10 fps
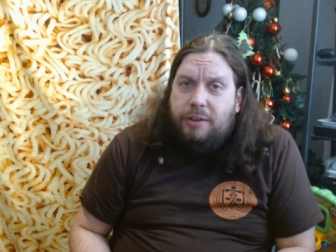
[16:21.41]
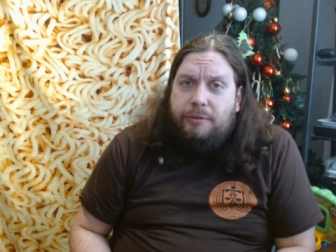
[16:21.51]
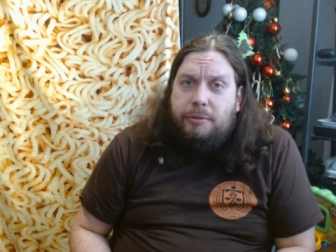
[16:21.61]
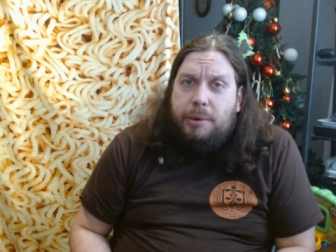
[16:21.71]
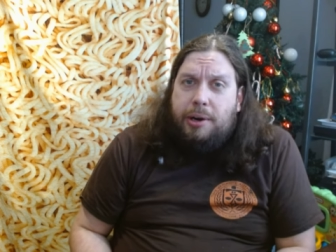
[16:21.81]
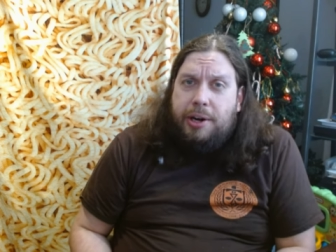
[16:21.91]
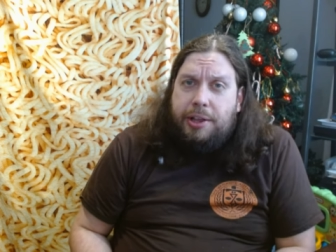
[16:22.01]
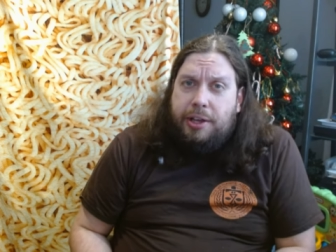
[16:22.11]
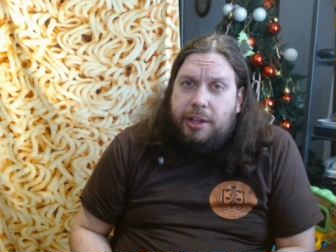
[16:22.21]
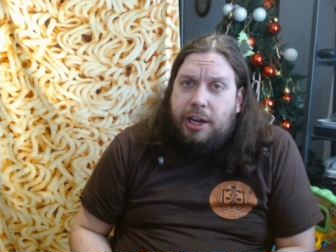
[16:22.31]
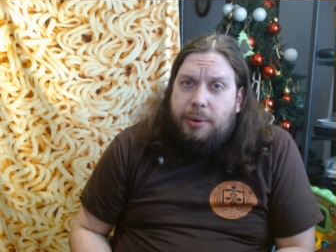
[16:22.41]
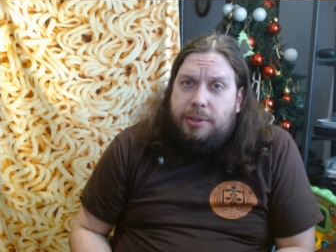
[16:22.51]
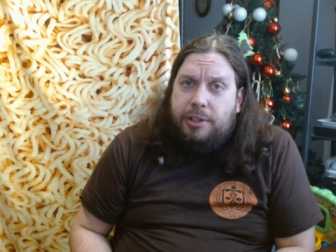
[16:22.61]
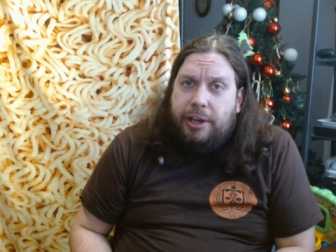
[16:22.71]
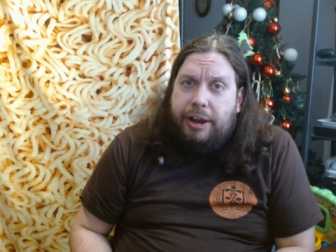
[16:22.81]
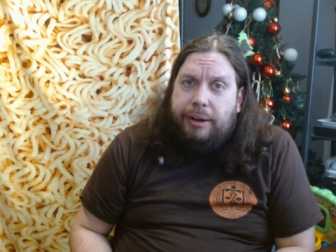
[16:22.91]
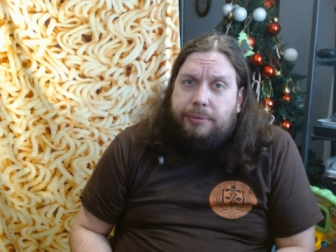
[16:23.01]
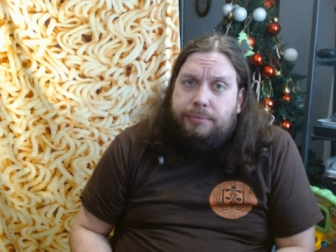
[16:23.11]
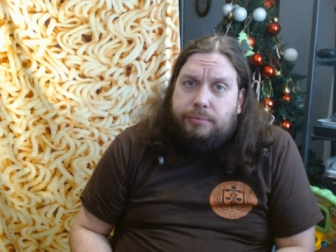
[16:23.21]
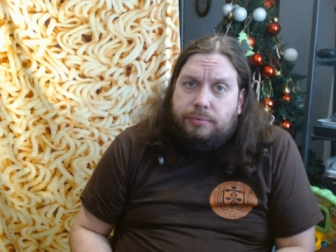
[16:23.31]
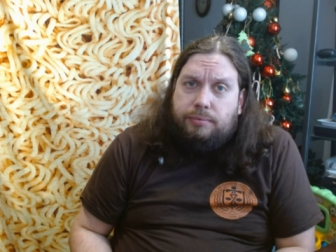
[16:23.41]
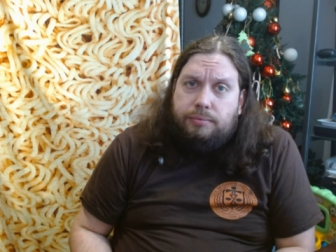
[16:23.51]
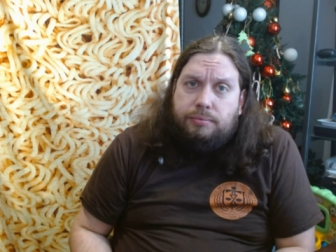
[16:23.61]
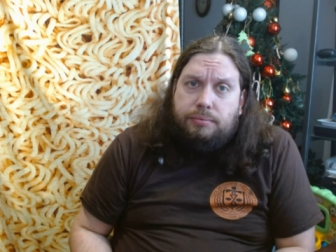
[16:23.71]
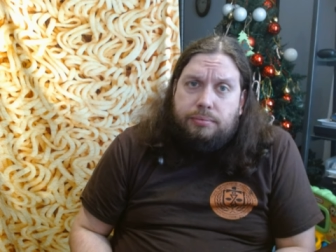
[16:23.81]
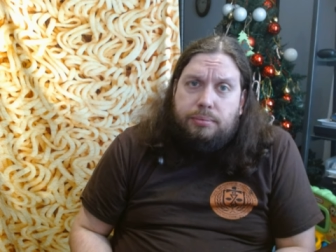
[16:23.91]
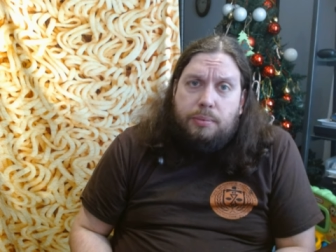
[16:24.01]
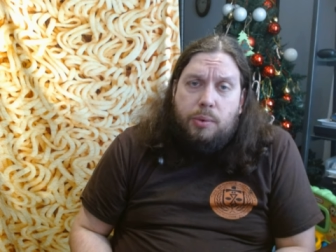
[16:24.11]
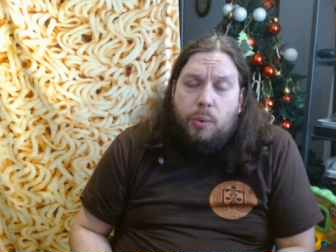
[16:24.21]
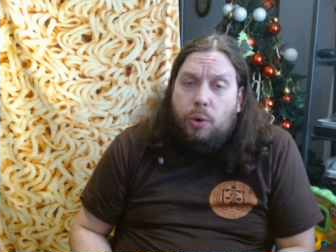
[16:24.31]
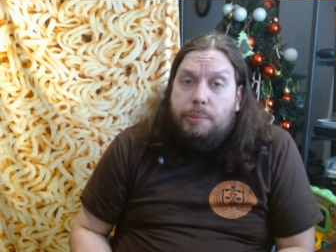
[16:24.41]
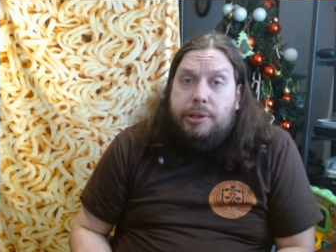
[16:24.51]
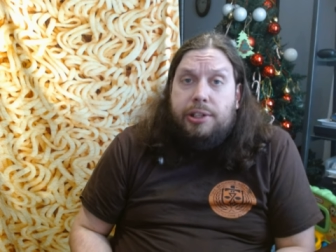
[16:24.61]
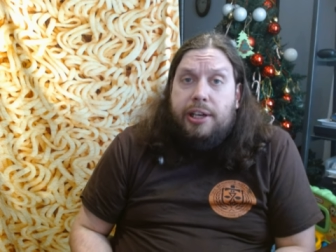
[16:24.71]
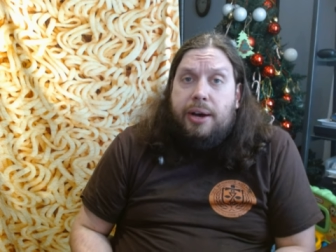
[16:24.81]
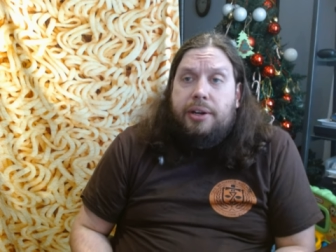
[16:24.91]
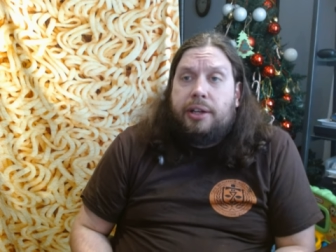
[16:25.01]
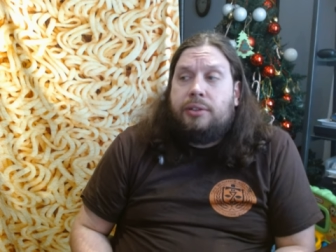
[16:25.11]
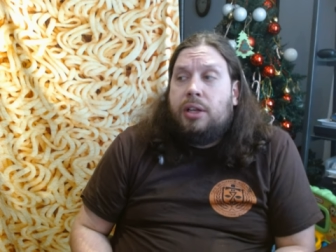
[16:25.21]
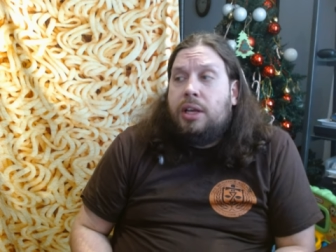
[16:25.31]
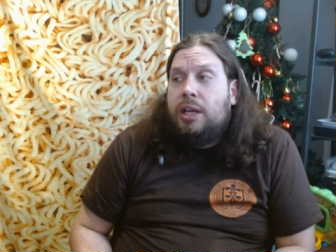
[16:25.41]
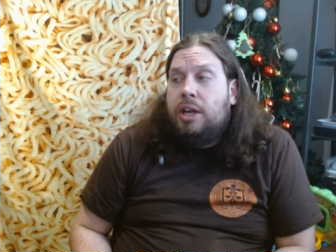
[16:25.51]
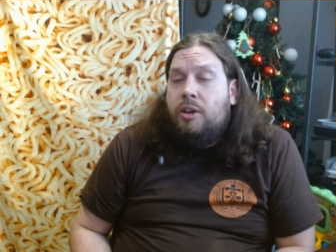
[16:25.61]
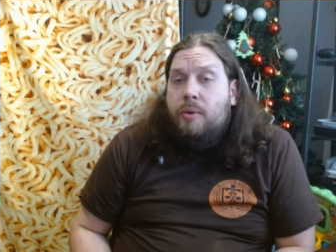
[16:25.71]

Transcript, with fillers: none of them are anything that I would say we're missing out on.